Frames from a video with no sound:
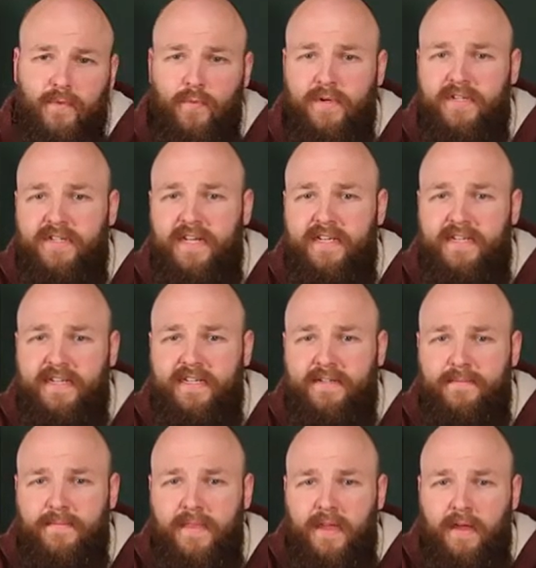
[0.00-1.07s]
which they
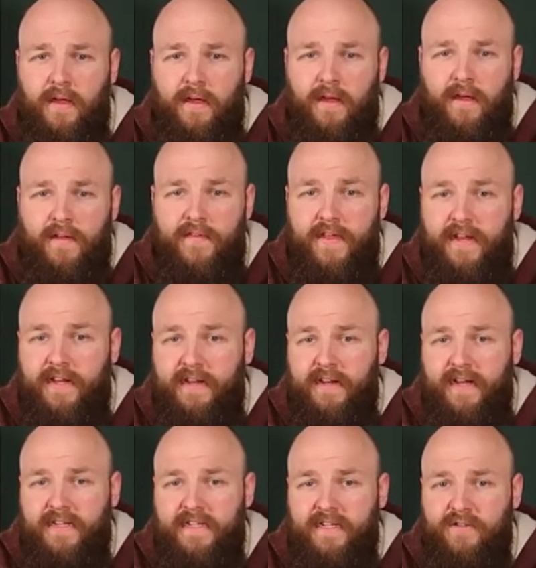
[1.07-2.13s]
did. Then in
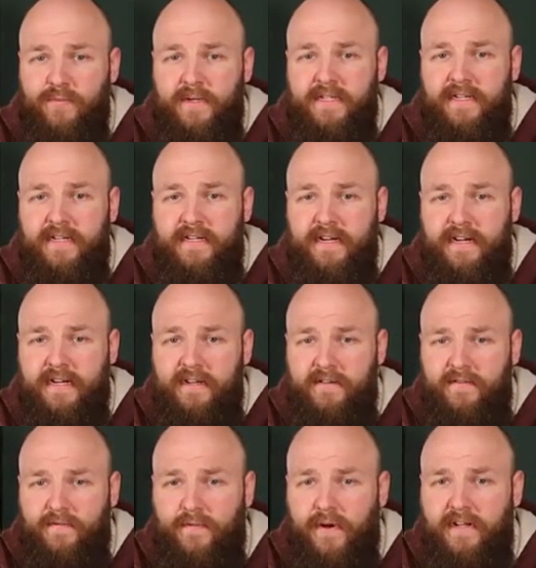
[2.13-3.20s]

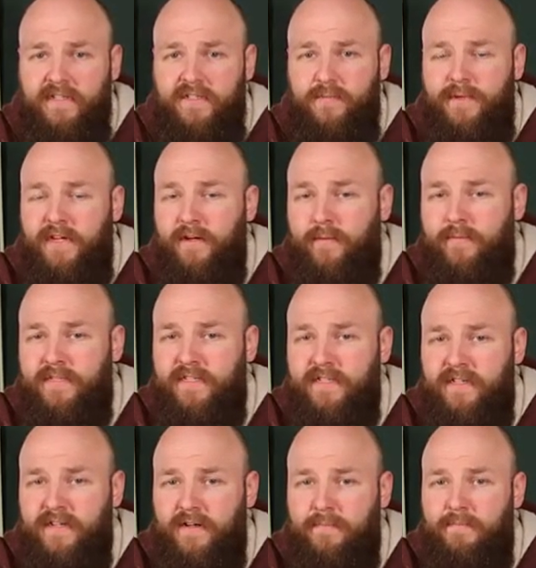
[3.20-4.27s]
1929, Franz
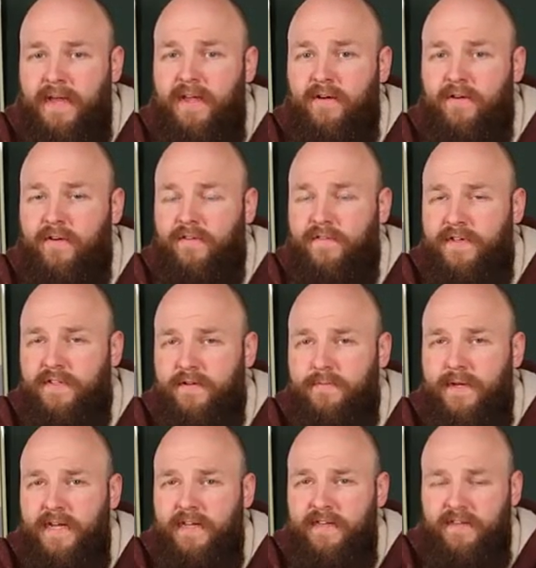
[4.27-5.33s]
becomes uh, mayor of
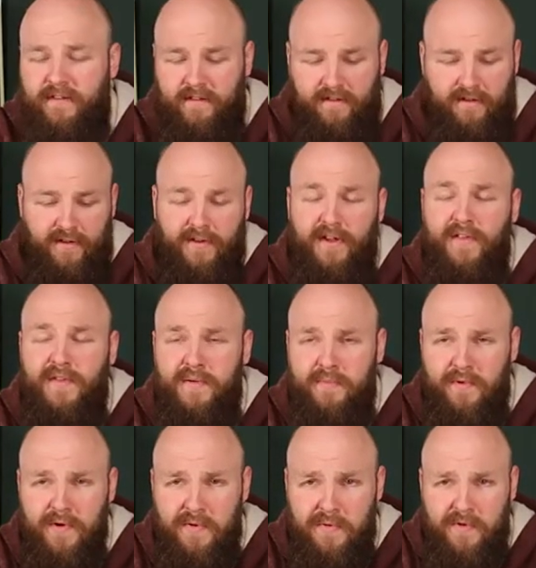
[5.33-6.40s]
Itterbeek, another
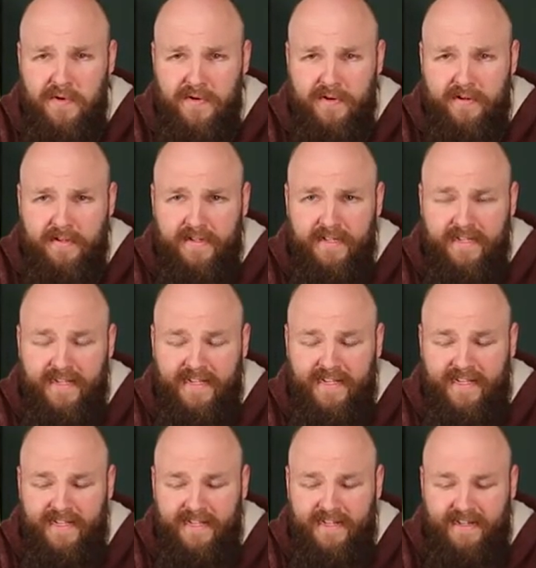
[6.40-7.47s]
brewer
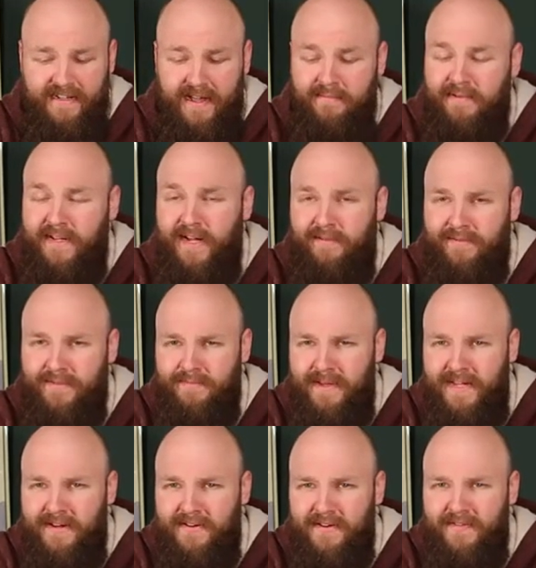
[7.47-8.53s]
that becomes
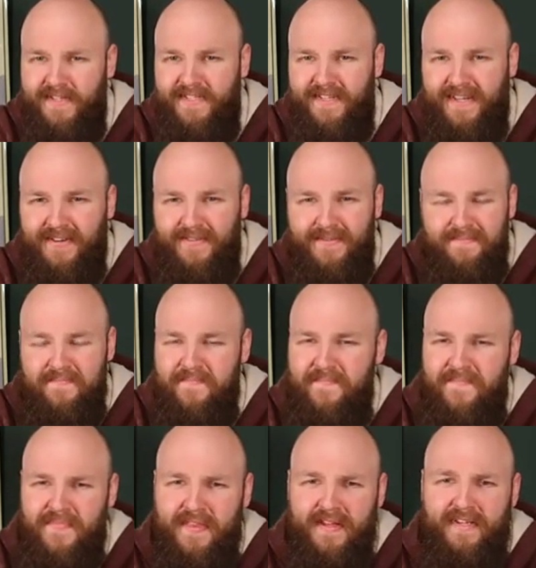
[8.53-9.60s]
mayor of his town.
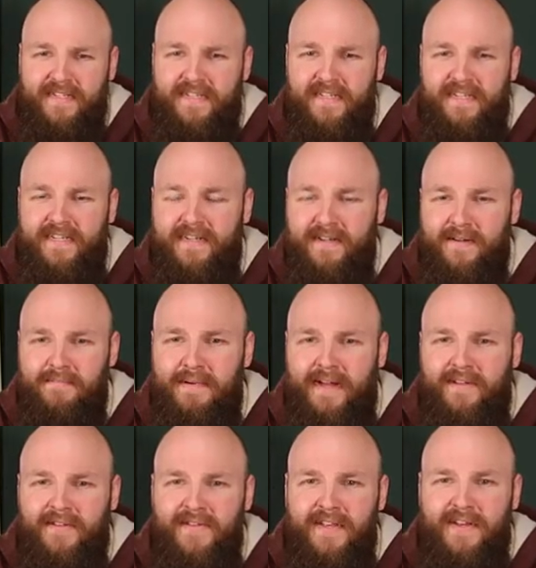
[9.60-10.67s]
I see a
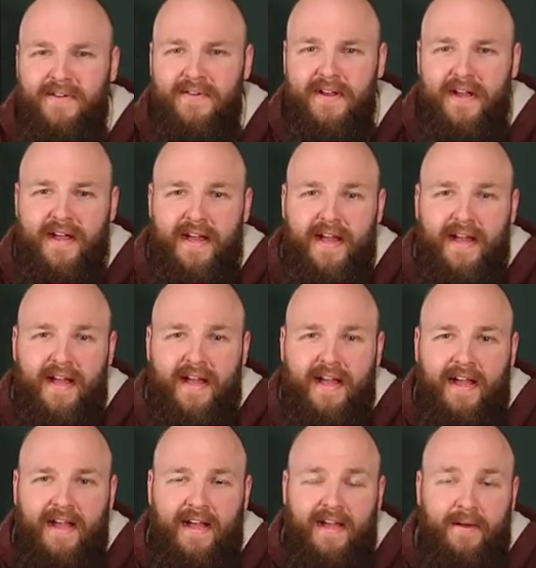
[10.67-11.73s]
pattern here,
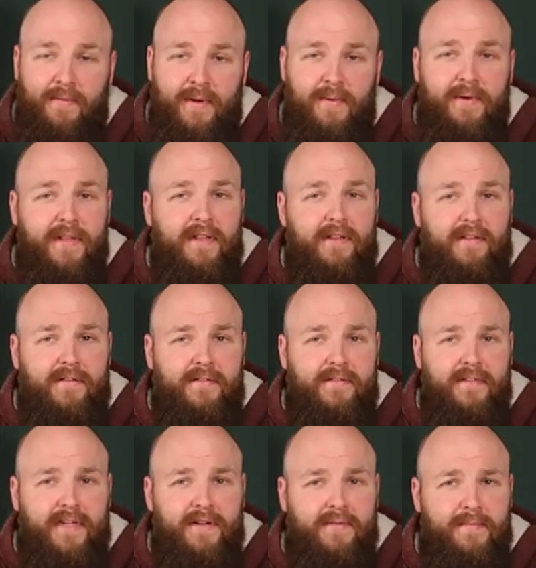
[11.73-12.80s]
and we will
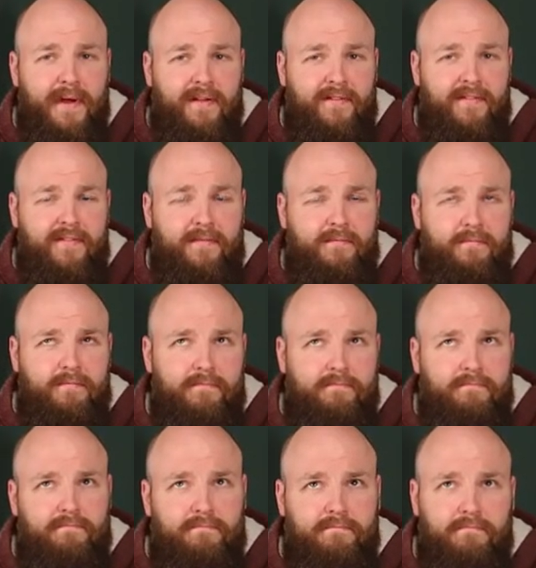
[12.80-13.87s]
hear about,
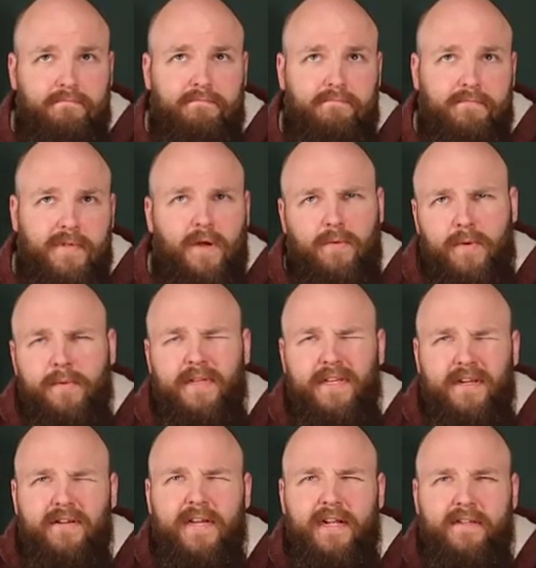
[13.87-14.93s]
yeah, we will
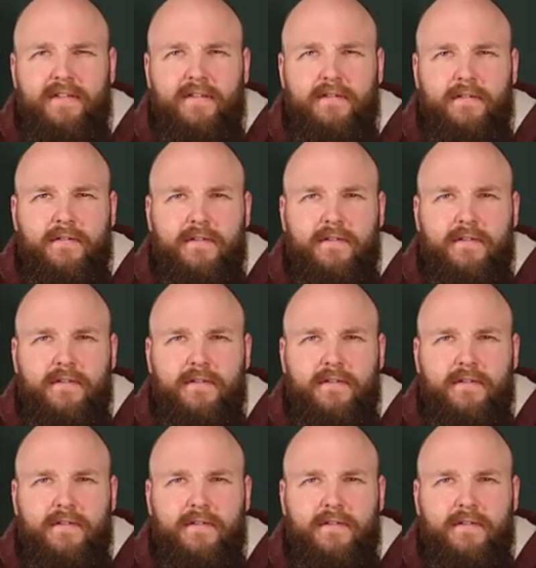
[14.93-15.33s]
hear that